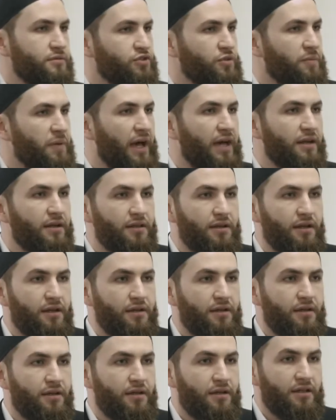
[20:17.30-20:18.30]
Subhanallah.
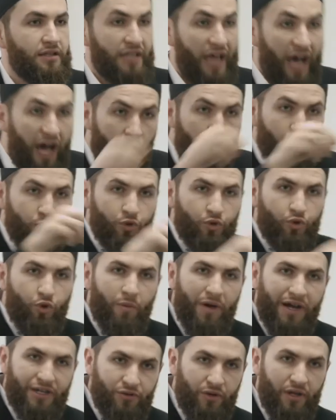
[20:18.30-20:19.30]
Now you
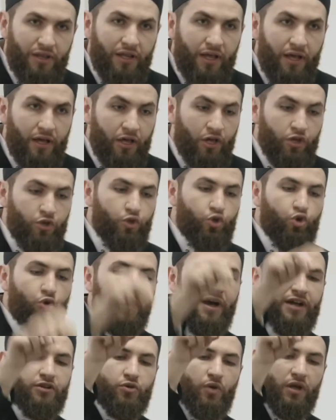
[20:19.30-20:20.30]
go back to Allah. You go
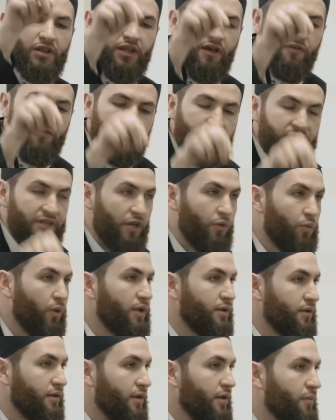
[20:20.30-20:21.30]
back to Allah from day
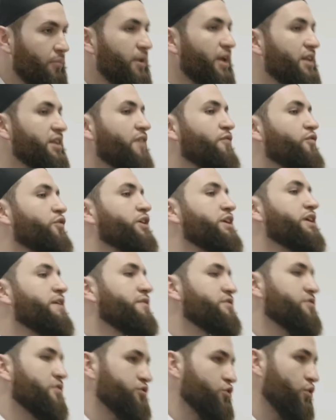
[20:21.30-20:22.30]
one. May Allah
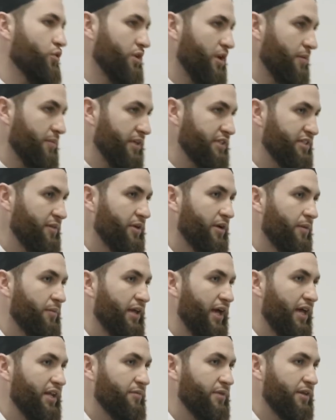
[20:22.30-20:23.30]
forgive us our shortcomings.
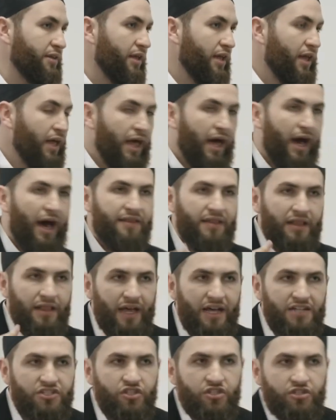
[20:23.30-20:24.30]
Alameen. And the
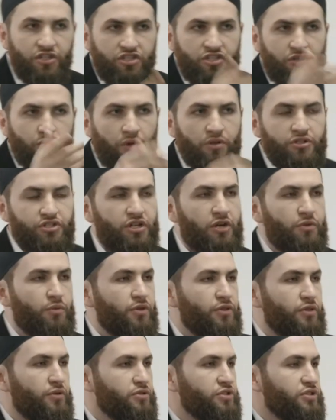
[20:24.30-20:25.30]
last condition we'll share
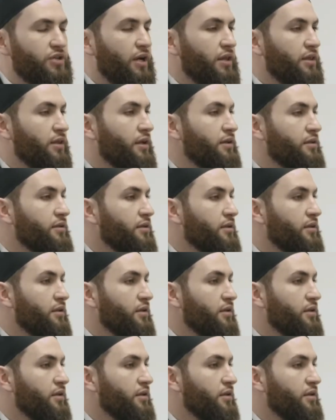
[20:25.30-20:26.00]
with you, inshallah.